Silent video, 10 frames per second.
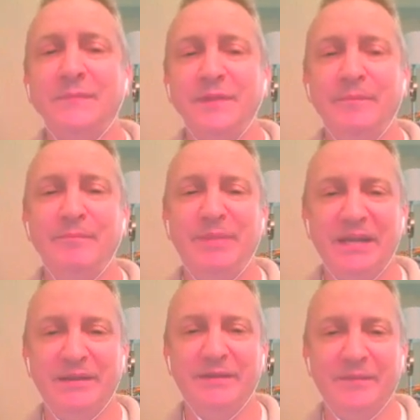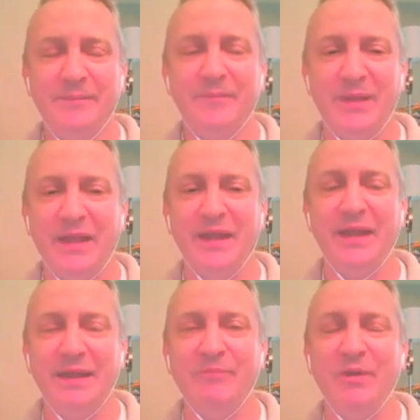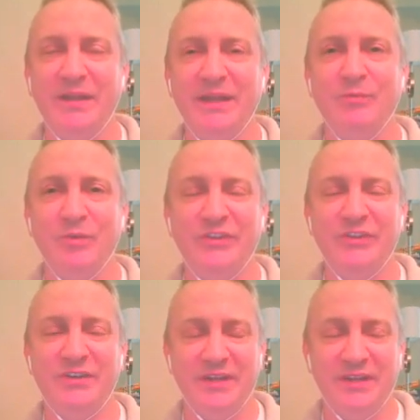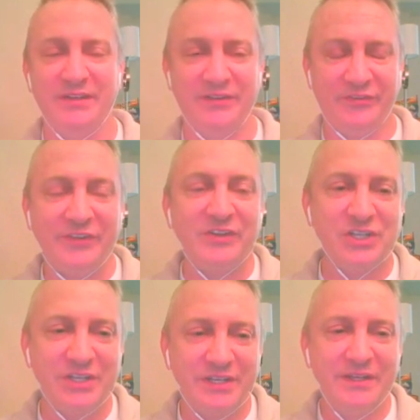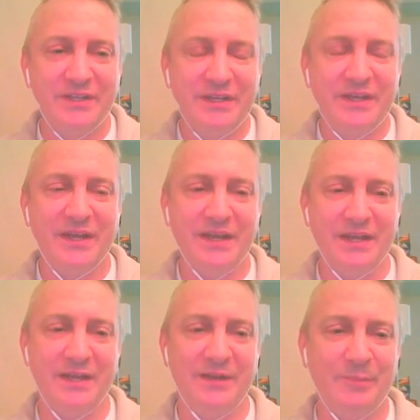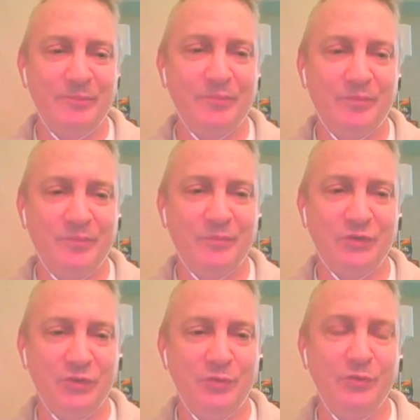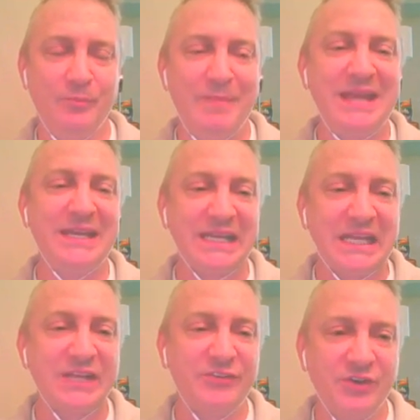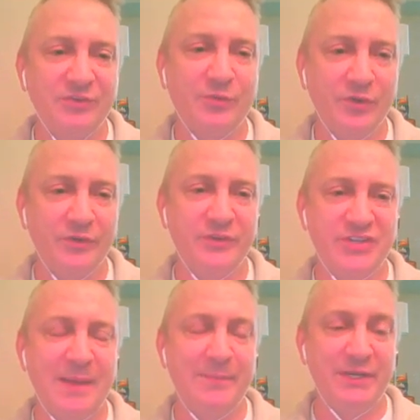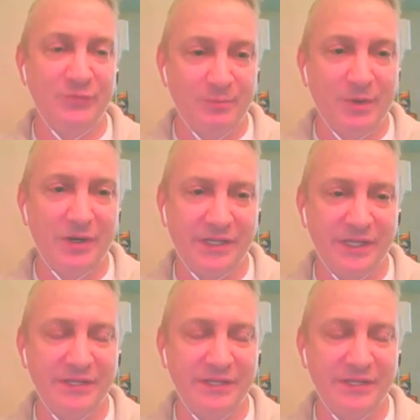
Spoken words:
It was a decision to make it easier for the Japanese market,